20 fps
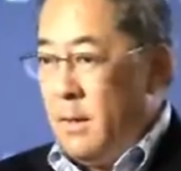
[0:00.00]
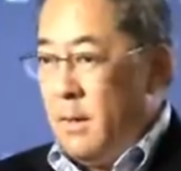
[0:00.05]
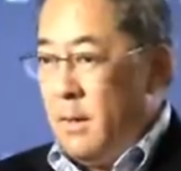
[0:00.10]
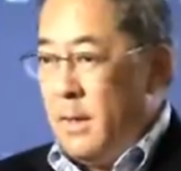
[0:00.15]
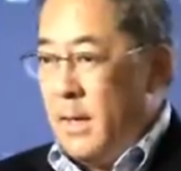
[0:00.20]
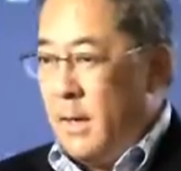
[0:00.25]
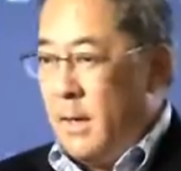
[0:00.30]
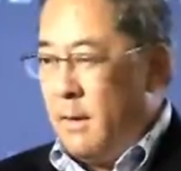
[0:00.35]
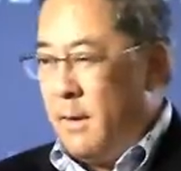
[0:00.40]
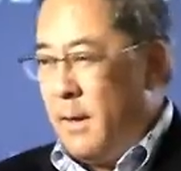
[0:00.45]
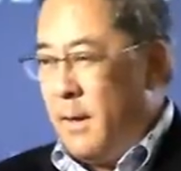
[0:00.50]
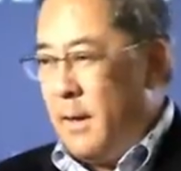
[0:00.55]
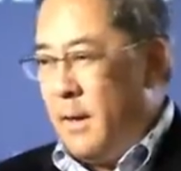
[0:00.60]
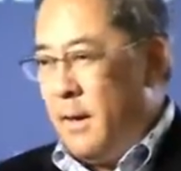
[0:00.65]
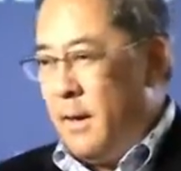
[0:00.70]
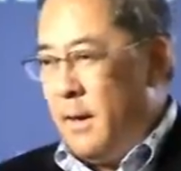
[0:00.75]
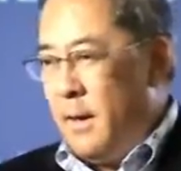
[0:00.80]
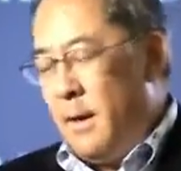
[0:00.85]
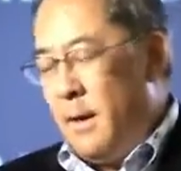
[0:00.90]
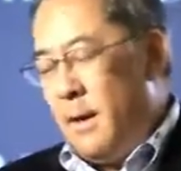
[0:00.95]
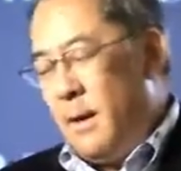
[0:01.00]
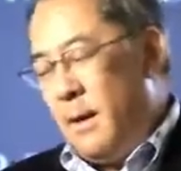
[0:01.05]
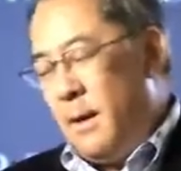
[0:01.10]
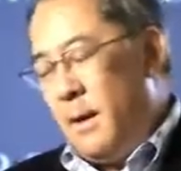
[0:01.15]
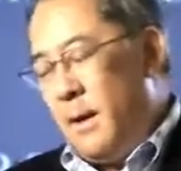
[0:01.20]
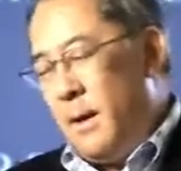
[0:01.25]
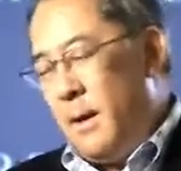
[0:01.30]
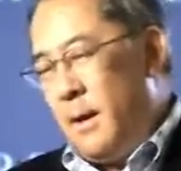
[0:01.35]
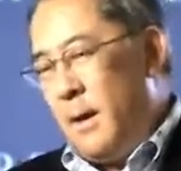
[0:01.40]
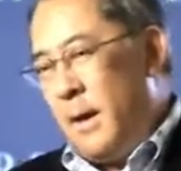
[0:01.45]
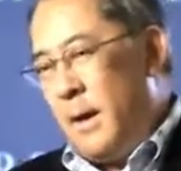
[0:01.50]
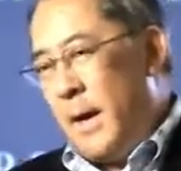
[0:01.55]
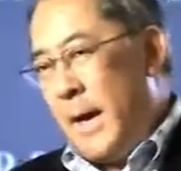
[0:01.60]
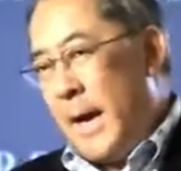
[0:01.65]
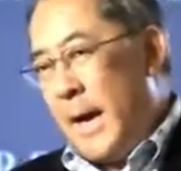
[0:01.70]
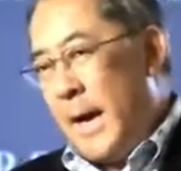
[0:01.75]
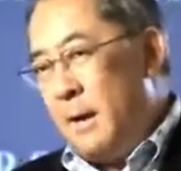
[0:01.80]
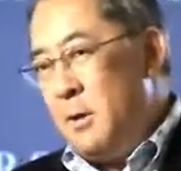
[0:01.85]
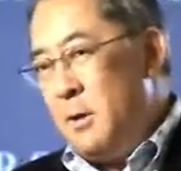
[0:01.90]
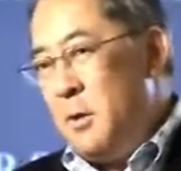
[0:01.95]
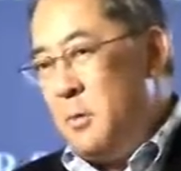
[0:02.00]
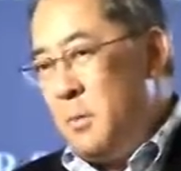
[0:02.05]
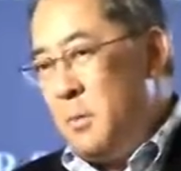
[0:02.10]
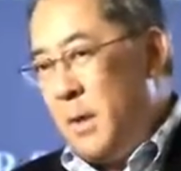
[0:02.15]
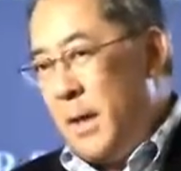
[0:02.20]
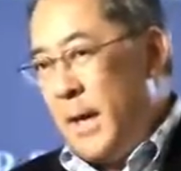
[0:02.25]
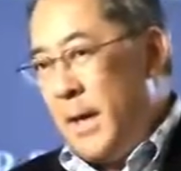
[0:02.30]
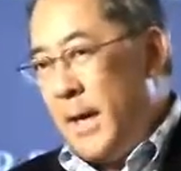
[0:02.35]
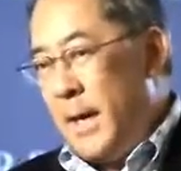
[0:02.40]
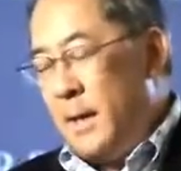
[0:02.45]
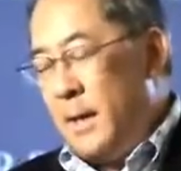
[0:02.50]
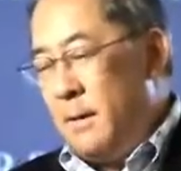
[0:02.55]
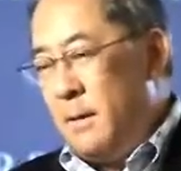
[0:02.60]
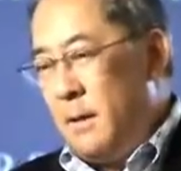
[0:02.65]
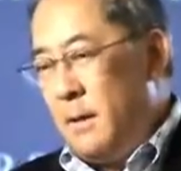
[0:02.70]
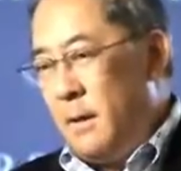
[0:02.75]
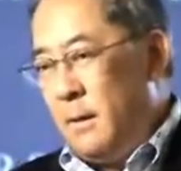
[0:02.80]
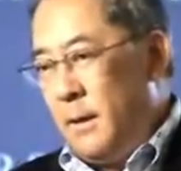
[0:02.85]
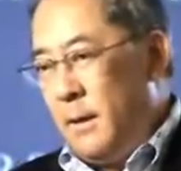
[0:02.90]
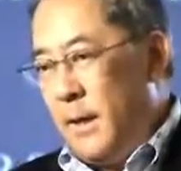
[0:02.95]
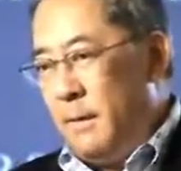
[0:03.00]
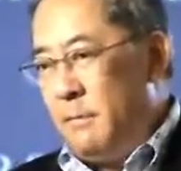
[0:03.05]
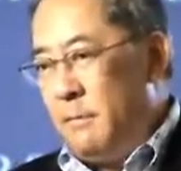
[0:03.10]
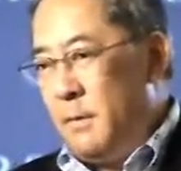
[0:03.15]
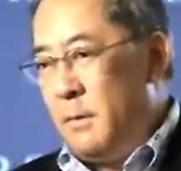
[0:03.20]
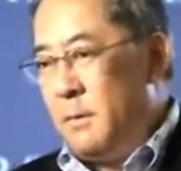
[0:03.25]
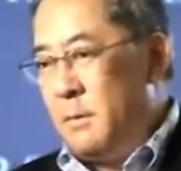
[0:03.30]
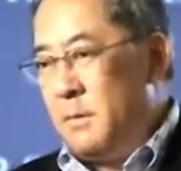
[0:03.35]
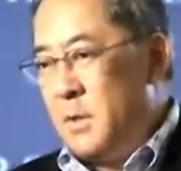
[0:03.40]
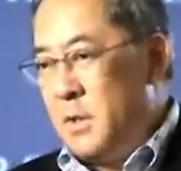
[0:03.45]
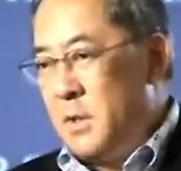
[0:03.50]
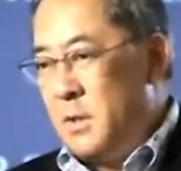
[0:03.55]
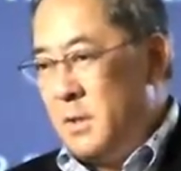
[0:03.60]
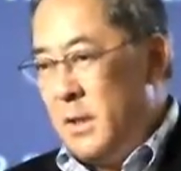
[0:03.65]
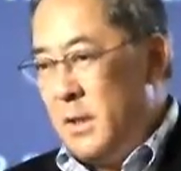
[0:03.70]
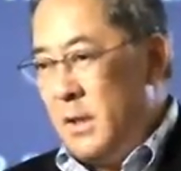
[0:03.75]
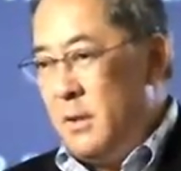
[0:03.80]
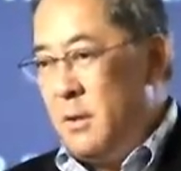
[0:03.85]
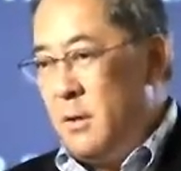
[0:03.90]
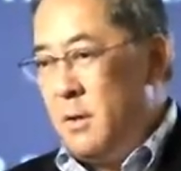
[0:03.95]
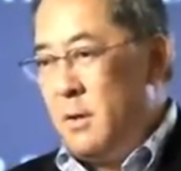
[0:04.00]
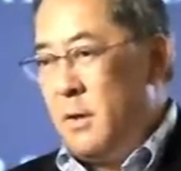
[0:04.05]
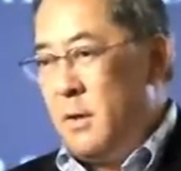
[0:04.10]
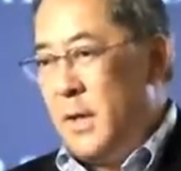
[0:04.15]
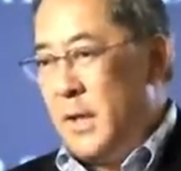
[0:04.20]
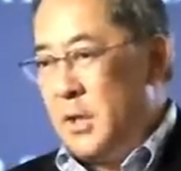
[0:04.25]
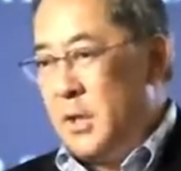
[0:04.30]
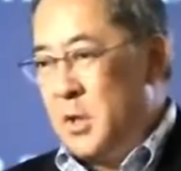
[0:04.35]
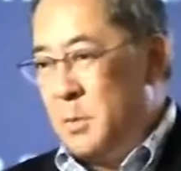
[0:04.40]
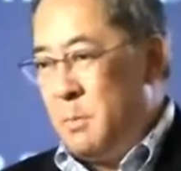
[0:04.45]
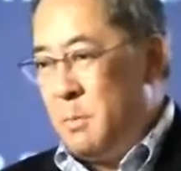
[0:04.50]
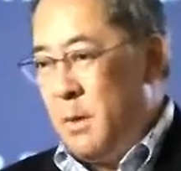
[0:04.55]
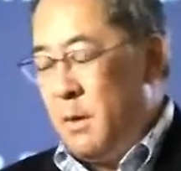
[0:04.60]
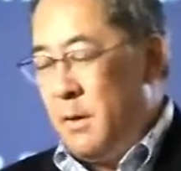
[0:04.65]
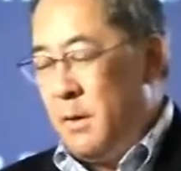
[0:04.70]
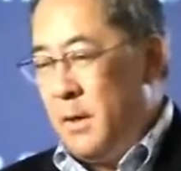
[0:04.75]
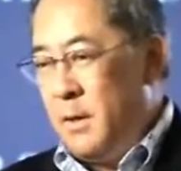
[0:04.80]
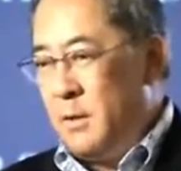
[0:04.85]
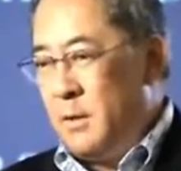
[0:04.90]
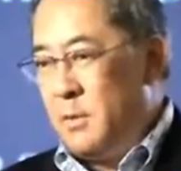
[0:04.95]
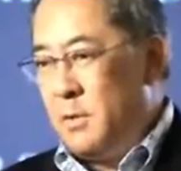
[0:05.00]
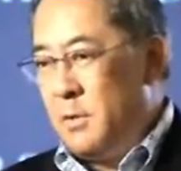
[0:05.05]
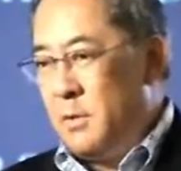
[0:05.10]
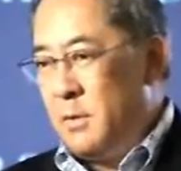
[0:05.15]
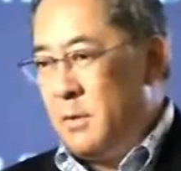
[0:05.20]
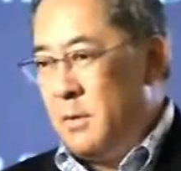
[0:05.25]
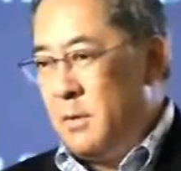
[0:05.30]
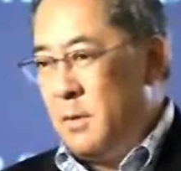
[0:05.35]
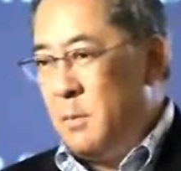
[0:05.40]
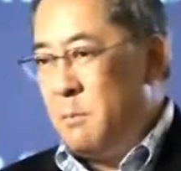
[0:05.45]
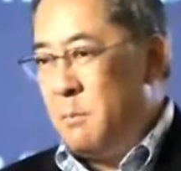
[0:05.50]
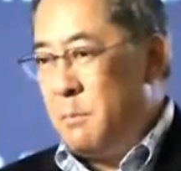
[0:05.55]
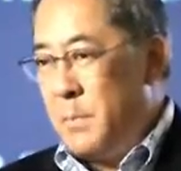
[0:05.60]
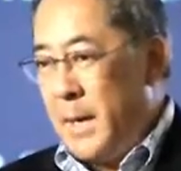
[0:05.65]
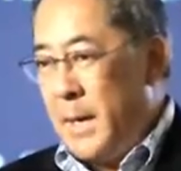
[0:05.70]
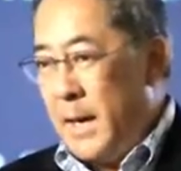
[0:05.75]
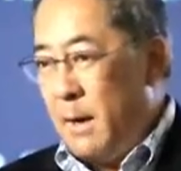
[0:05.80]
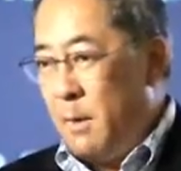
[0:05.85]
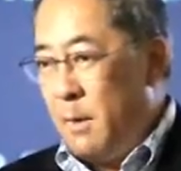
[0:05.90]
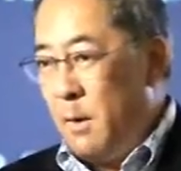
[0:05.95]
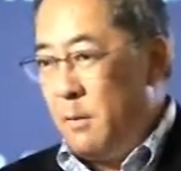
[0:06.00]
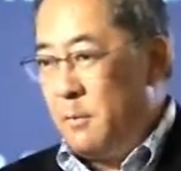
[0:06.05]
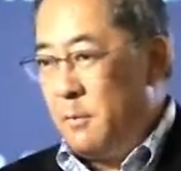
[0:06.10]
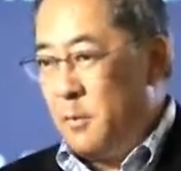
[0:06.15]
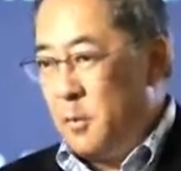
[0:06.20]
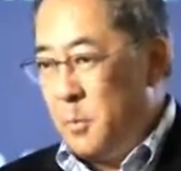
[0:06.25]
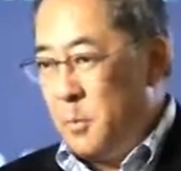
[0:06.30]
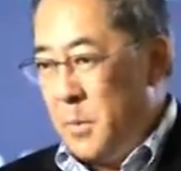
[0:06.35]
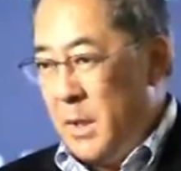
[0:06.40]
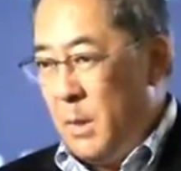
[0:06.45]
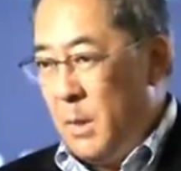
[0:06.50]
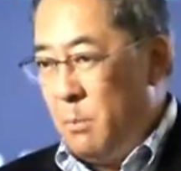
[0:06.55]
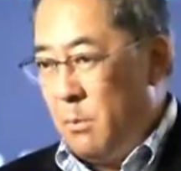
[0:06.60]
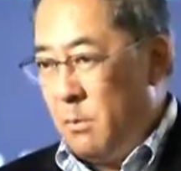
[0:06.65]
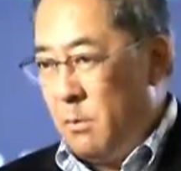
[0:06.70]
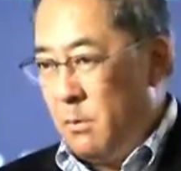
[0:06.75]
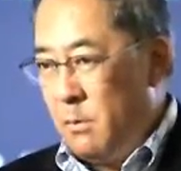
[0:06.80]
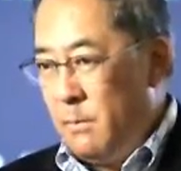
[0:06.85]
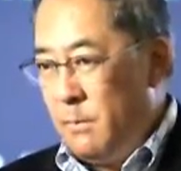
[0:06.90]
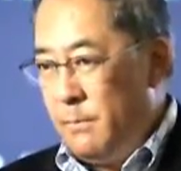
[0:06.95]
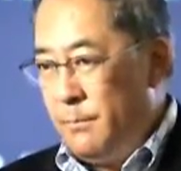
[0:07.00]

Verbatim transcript: Now, how do you get 11 senior, experienced, powerful people